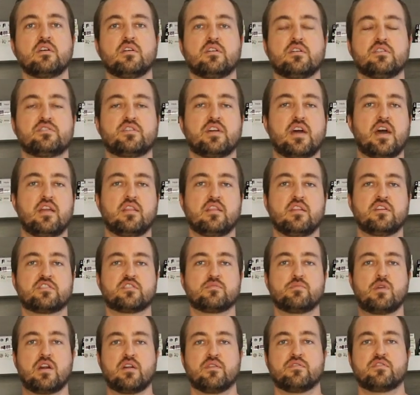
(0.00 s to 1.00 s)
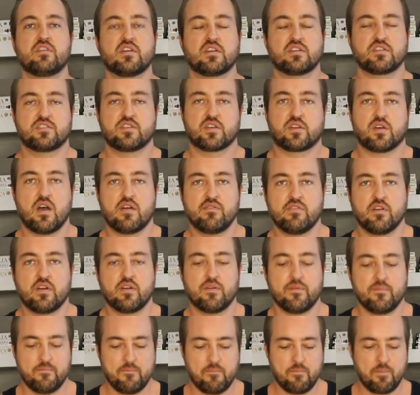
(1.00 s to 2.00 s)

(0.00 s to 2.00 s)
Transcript: There's endless amount of things to cover.